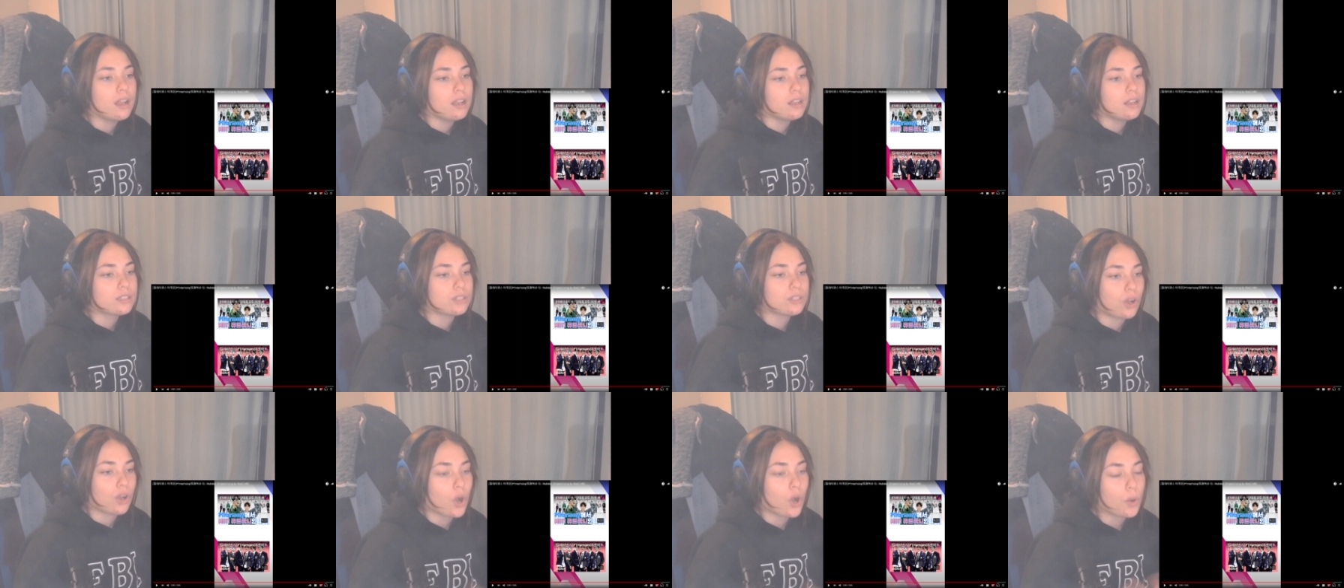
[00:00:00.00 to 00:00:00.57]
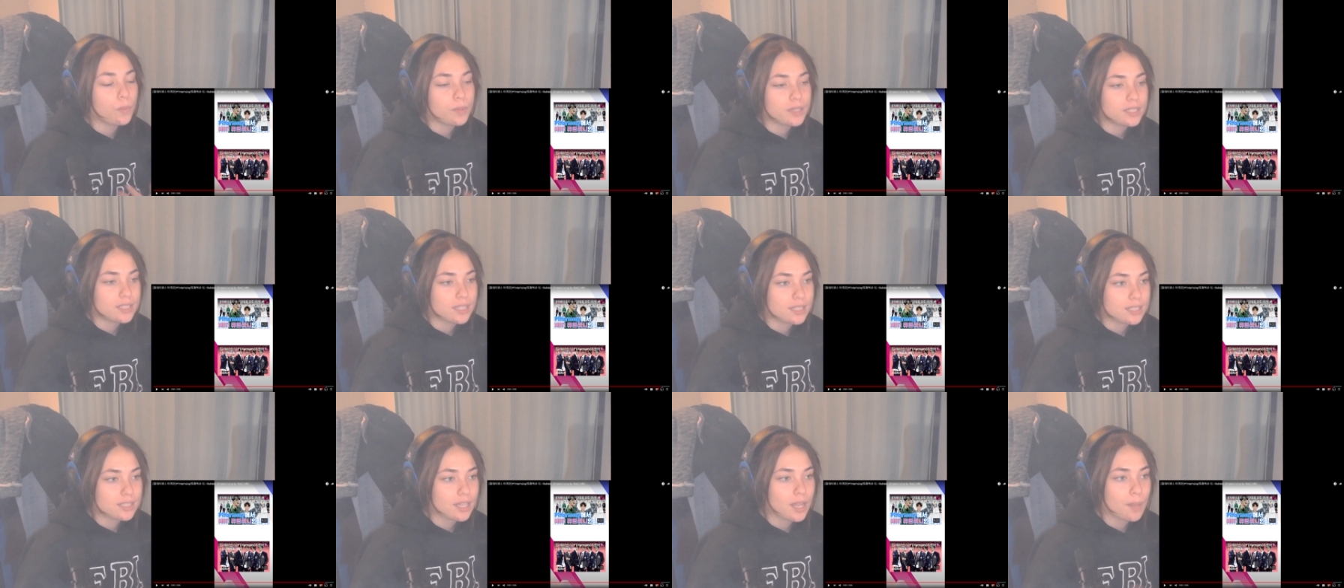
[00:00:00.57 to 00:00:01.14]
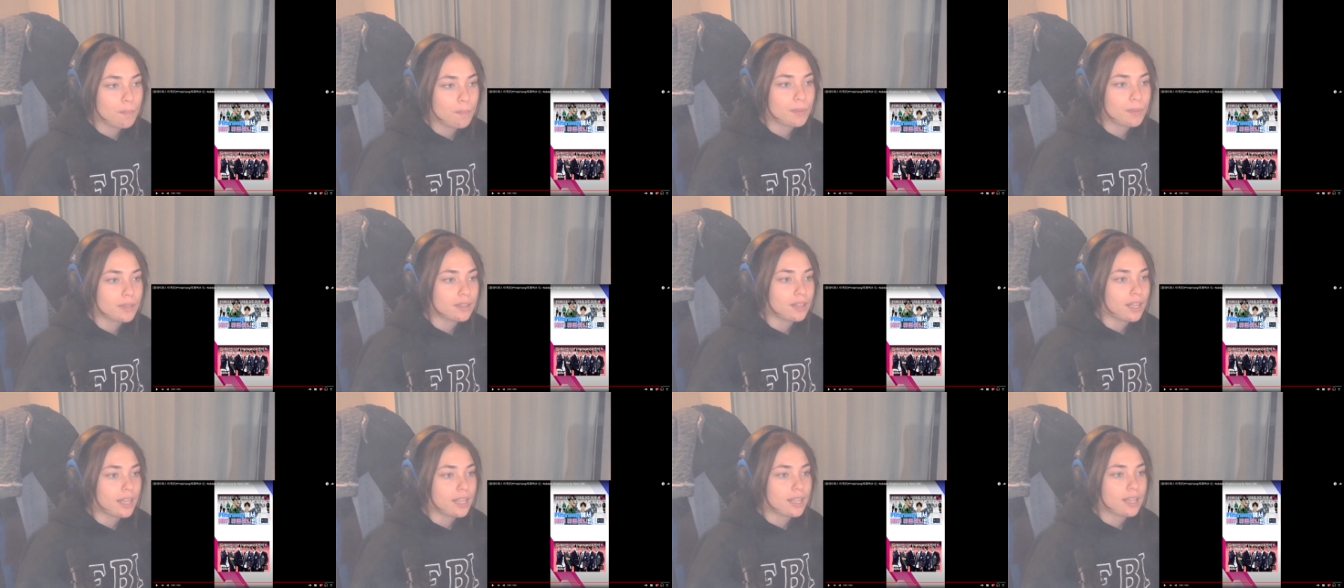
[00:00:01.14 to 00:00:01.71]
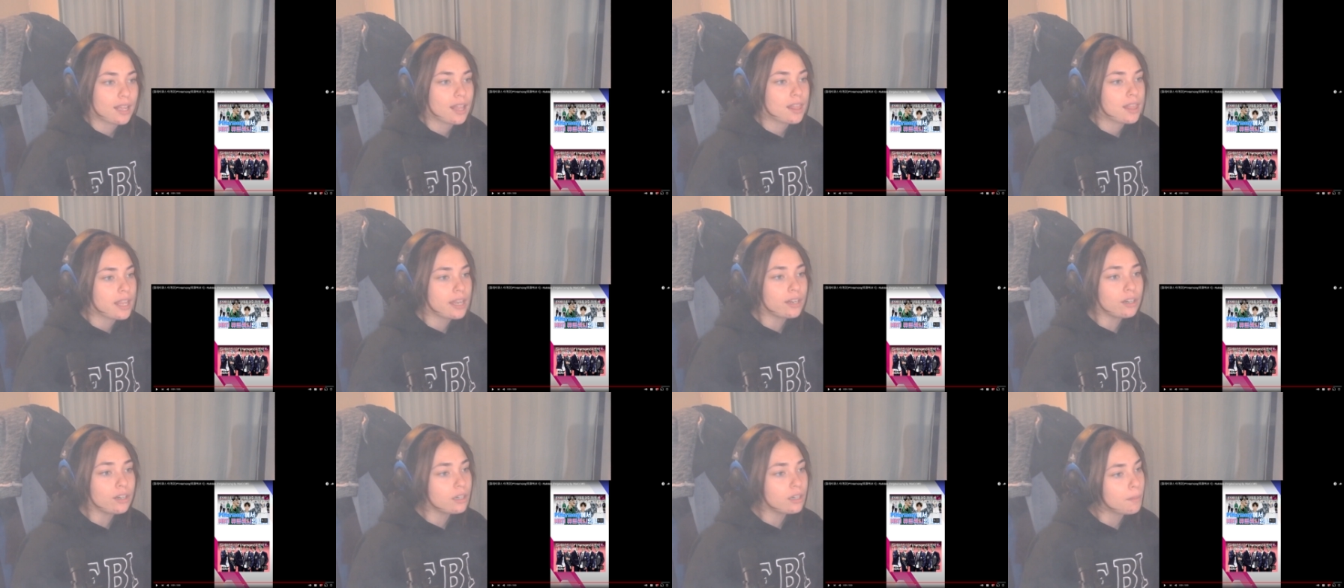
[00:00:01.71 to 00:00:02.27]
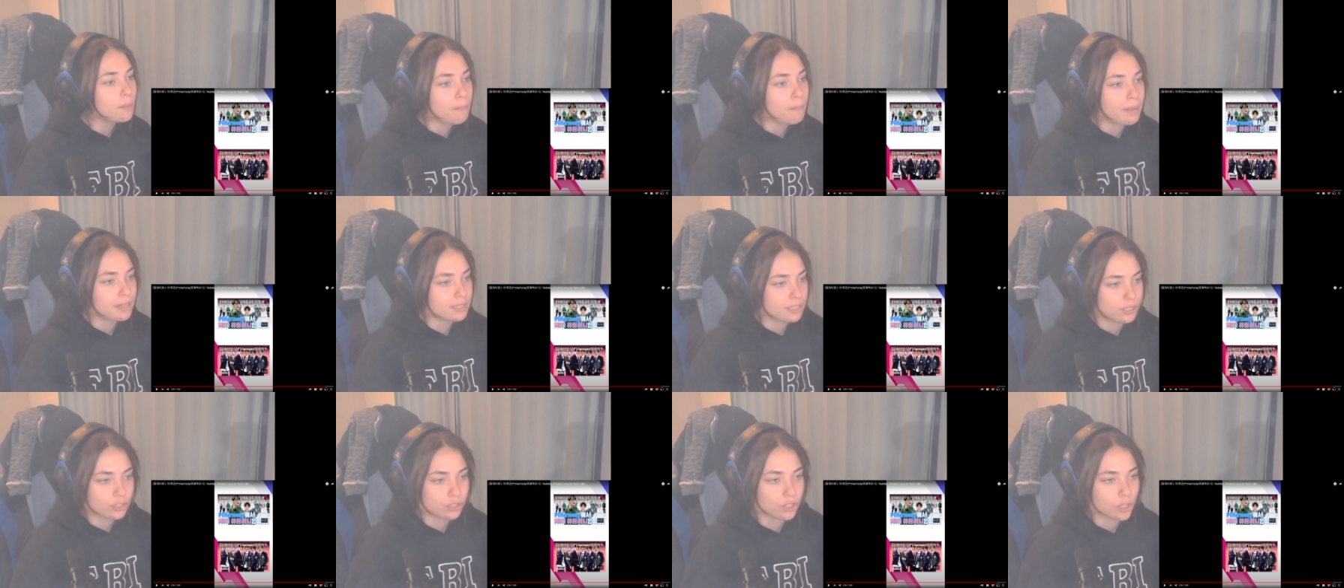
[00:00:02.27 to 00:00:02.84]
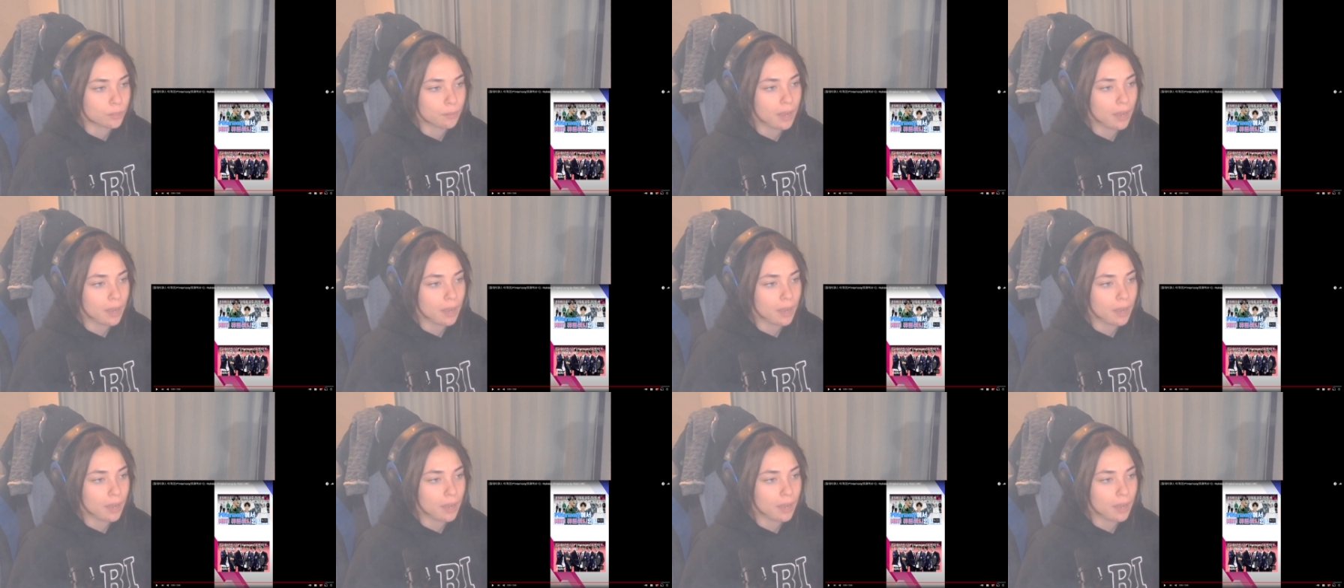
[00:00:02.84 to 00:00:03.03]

So I hope this does it. But like, they are an amazing group.